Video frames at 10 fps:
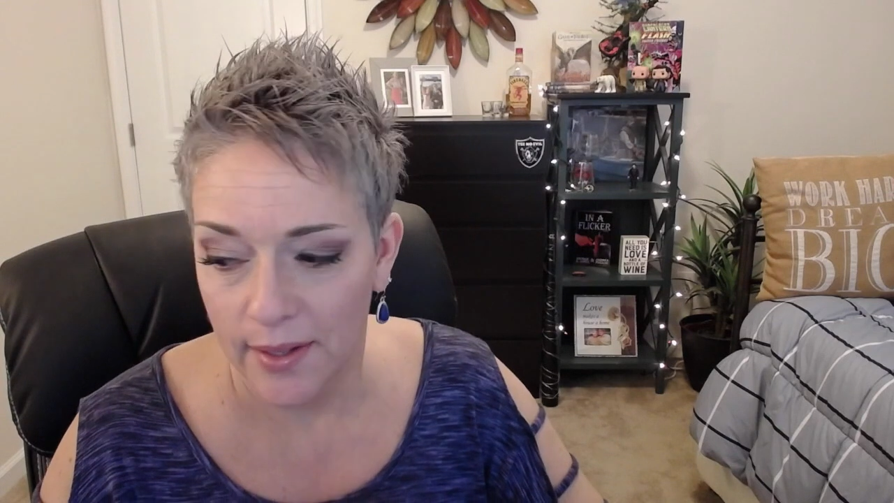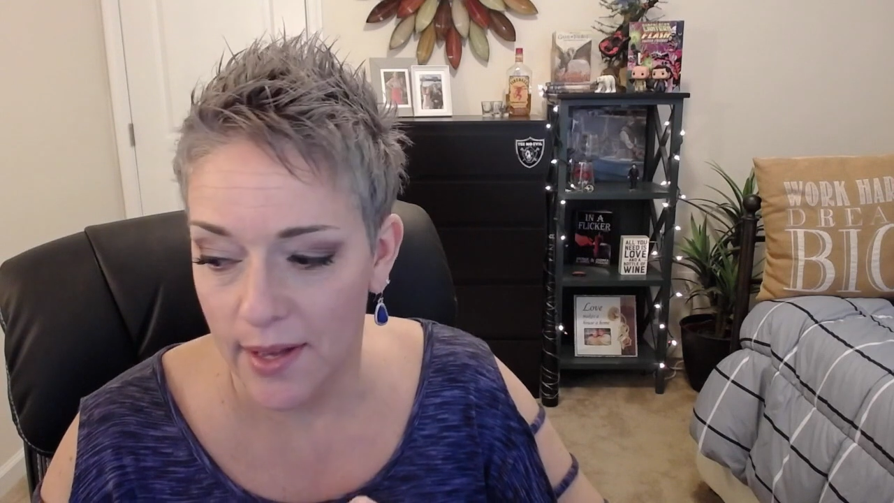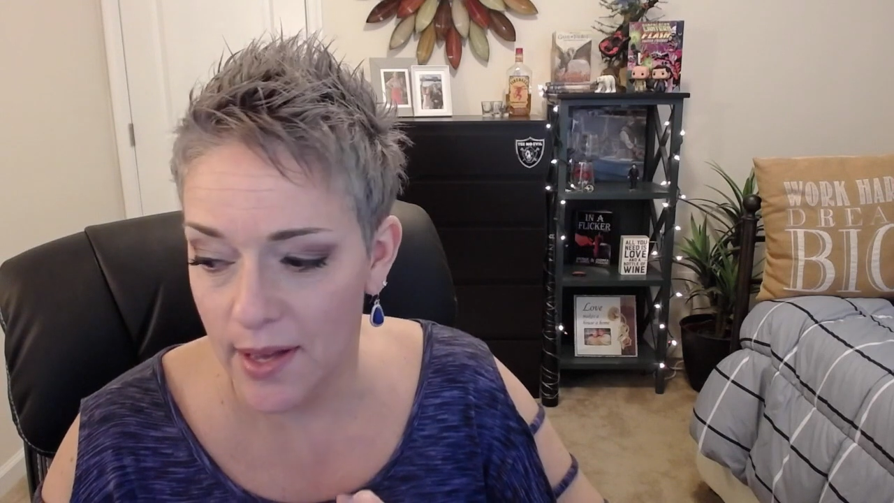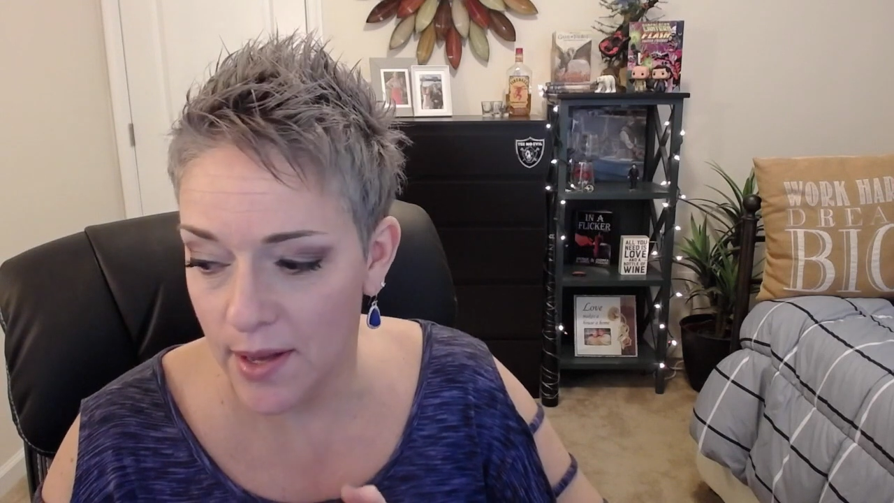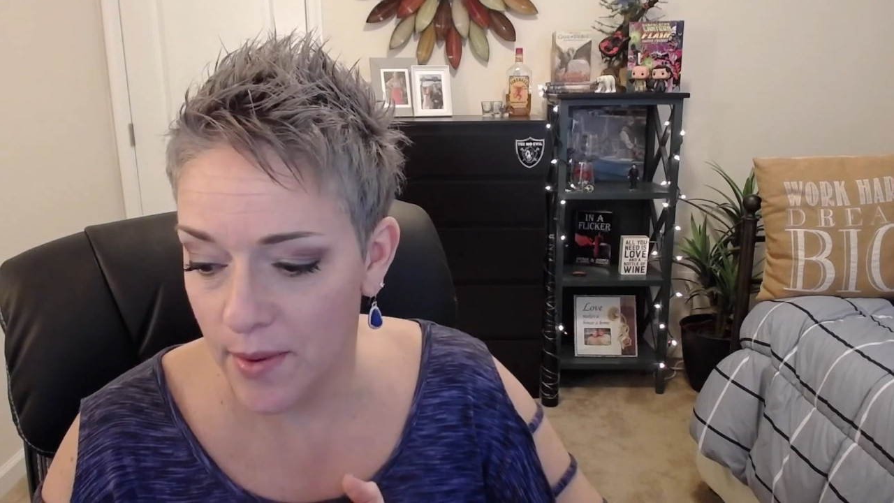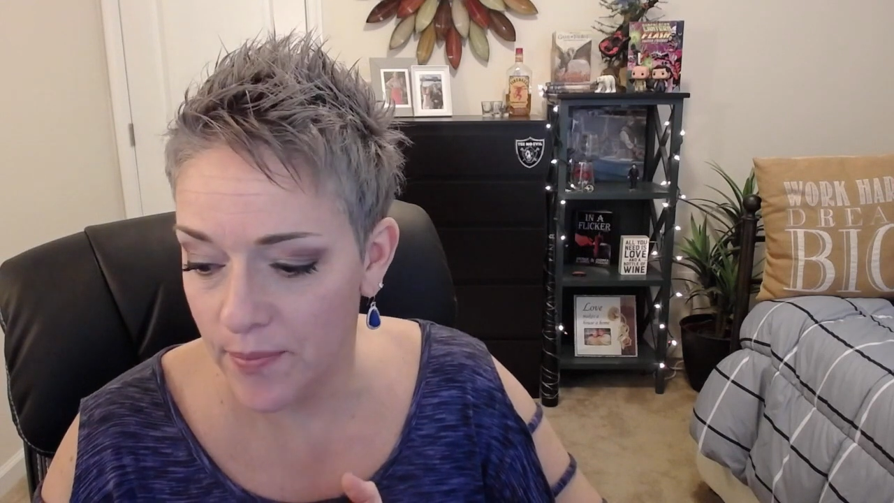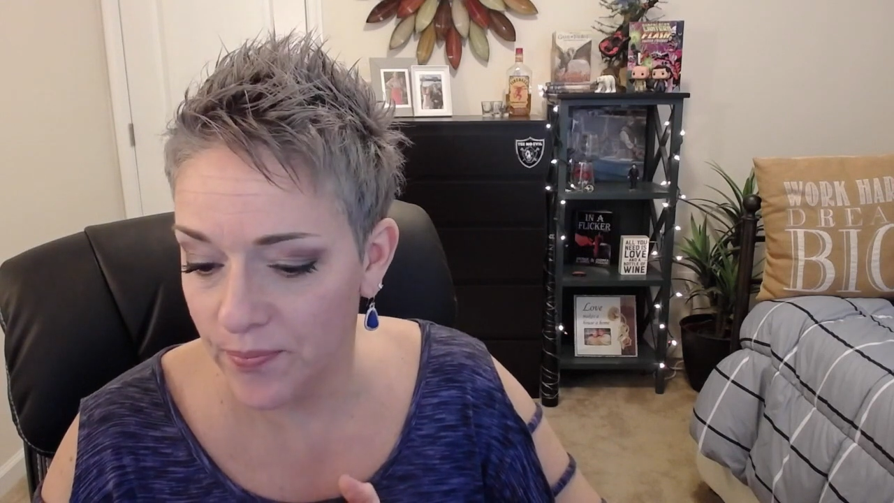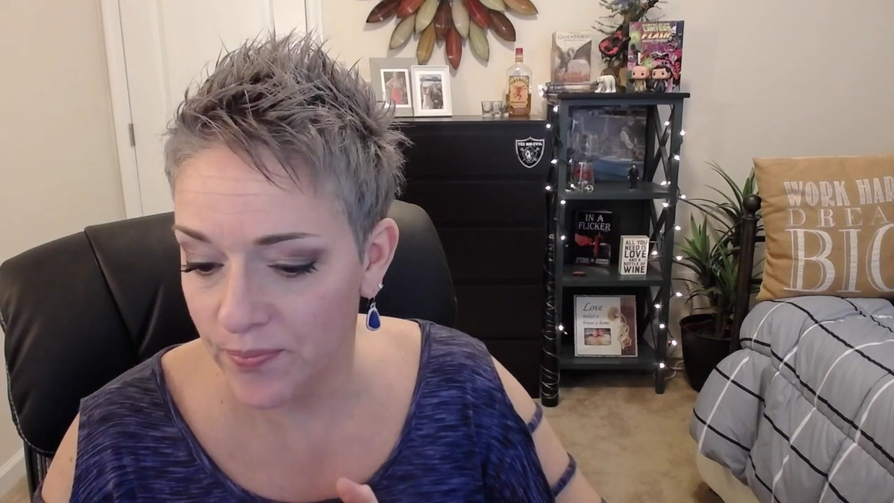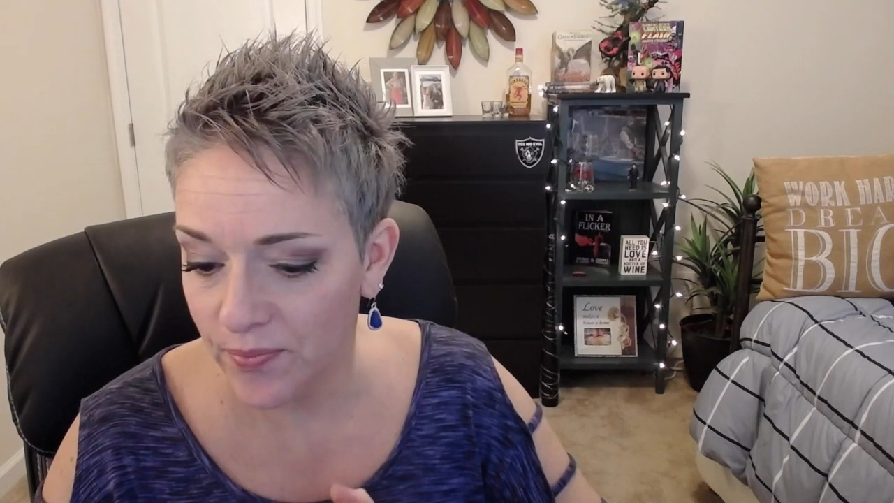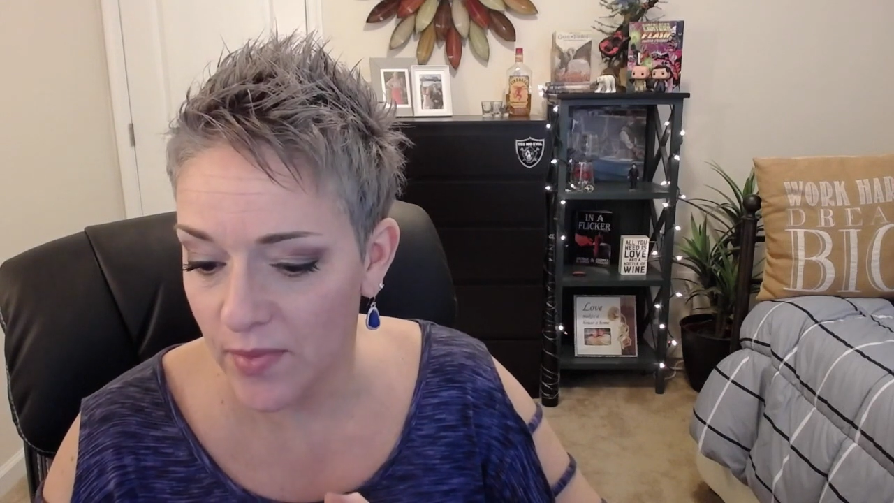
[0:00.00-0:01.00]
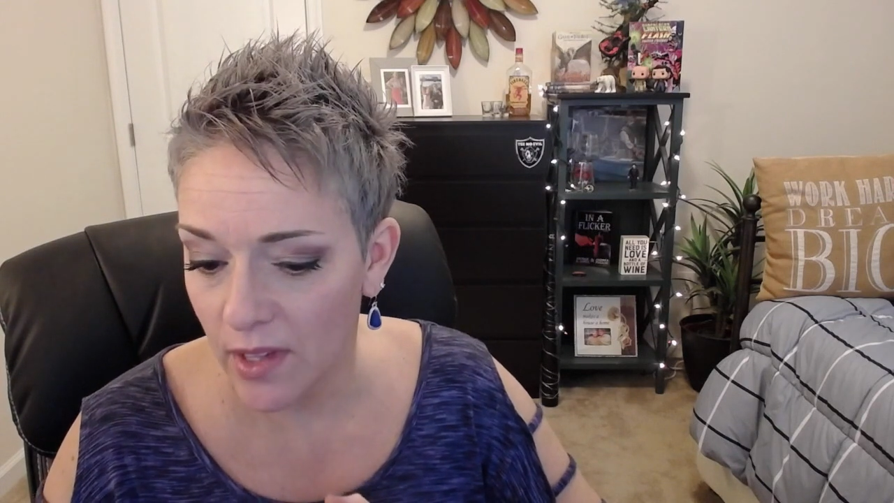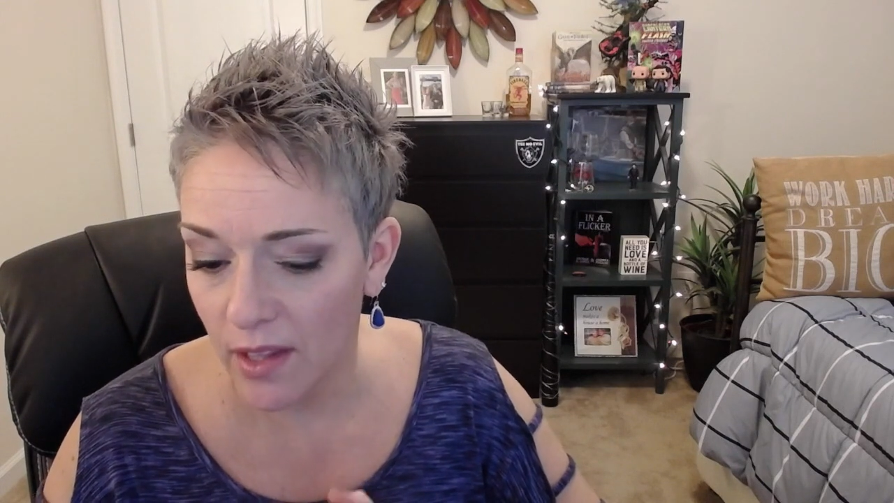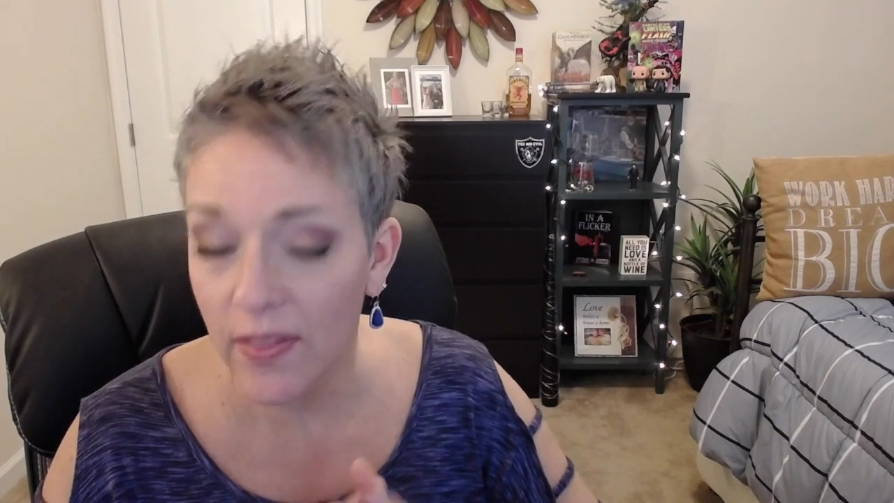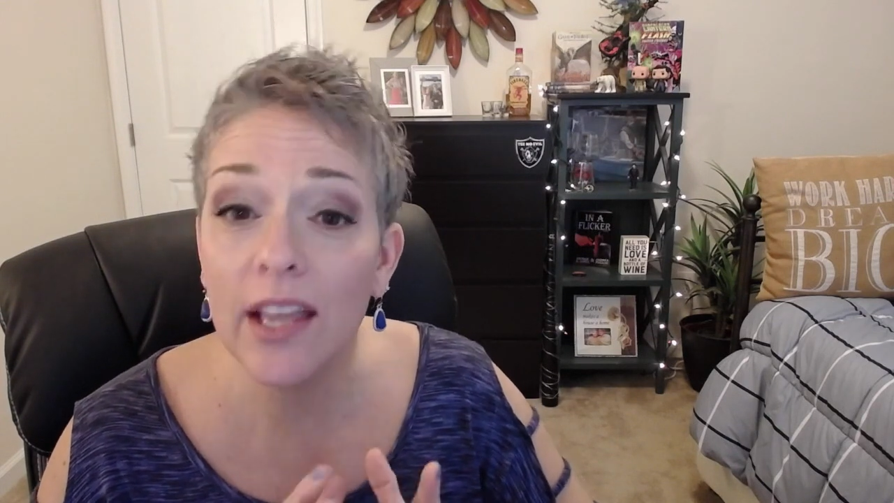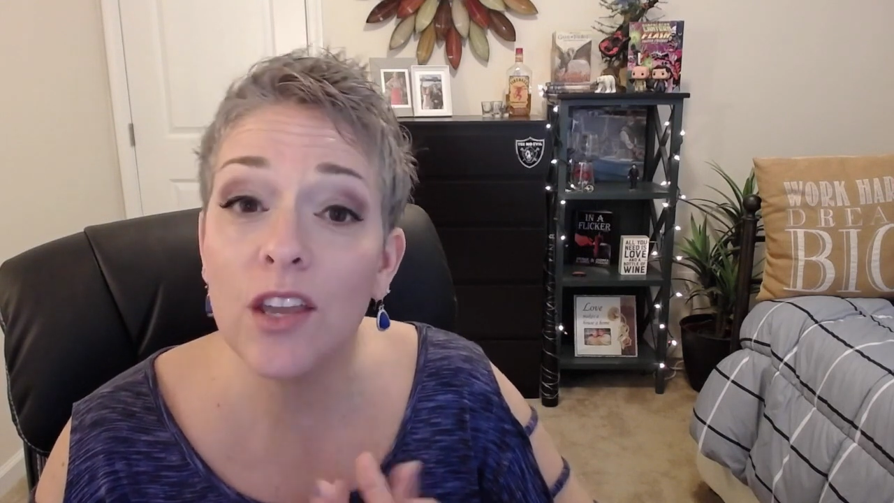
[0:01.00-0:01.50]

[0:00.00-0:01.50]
Um, thank